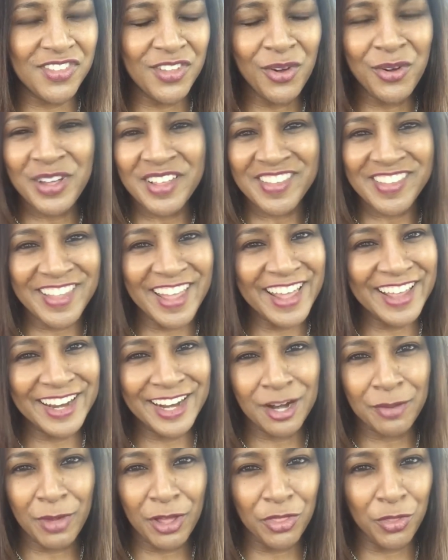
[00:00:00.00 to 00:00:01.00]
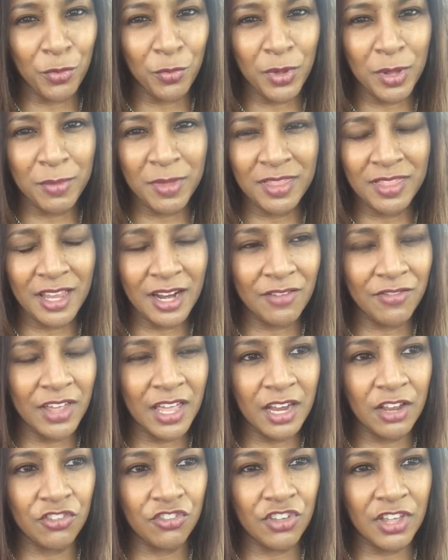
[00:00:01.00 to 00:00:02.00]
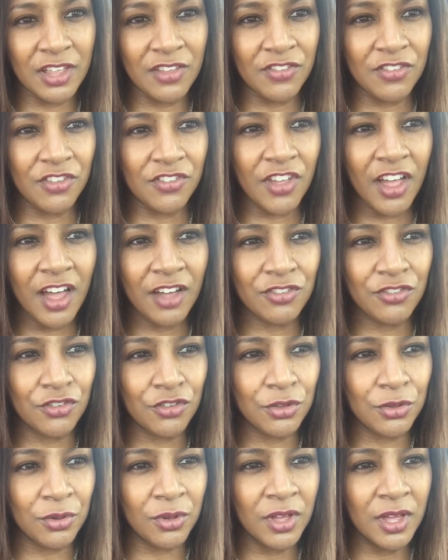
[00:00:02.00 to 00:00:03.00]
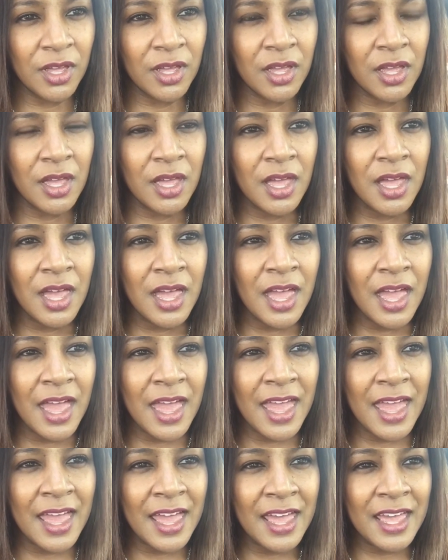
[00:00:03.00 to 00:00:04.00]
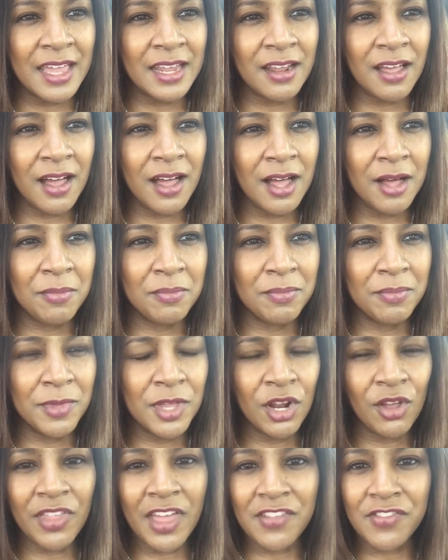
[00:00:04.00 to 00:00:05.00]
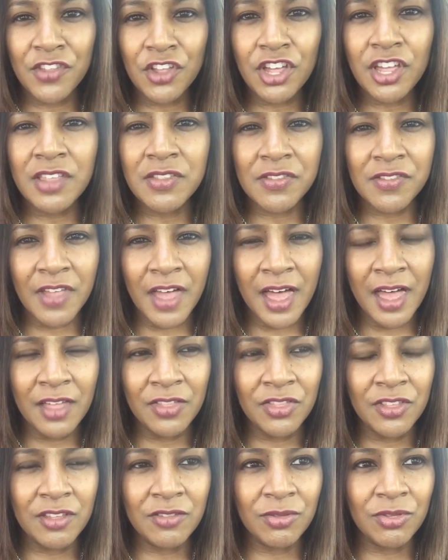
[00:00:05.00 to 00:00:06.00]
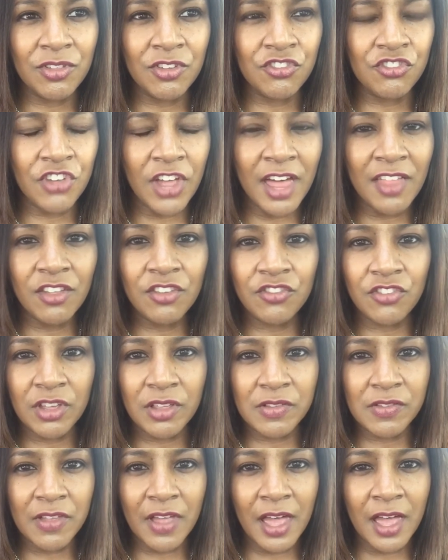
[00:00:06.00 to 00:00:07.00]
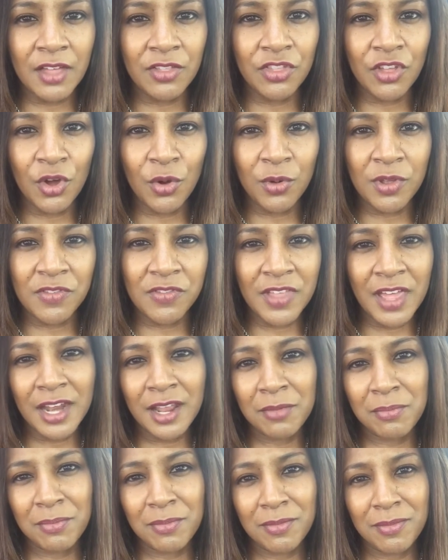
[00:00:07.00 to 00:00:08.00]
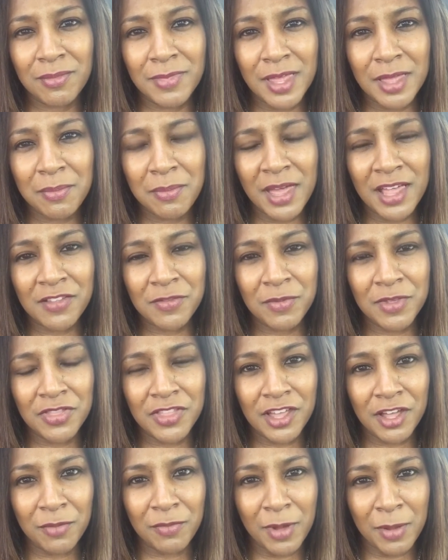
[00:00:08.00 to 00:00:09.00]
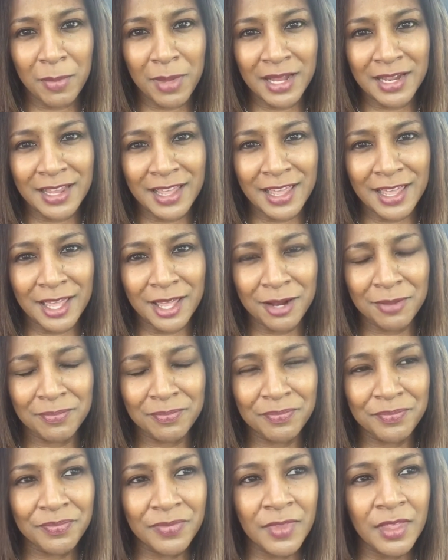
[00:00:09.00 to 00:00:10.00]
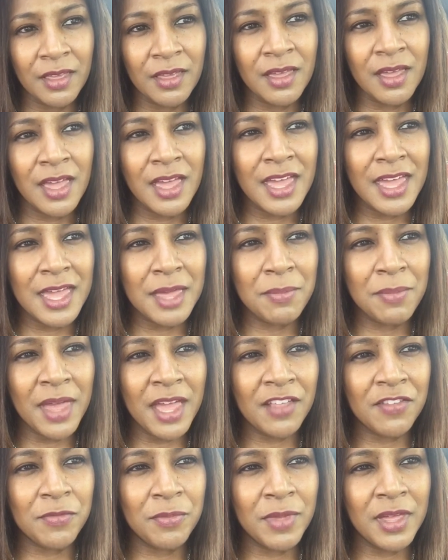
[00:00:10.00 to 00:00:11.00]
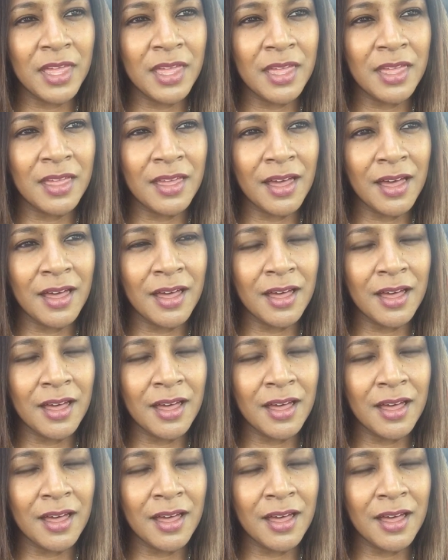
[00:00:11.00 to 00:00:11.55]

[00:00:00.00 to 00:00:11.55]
so excited about the women that I've had a chance to talk to. And that's the good side. The challenging side, though, is that it makes me think about my dad. It makes me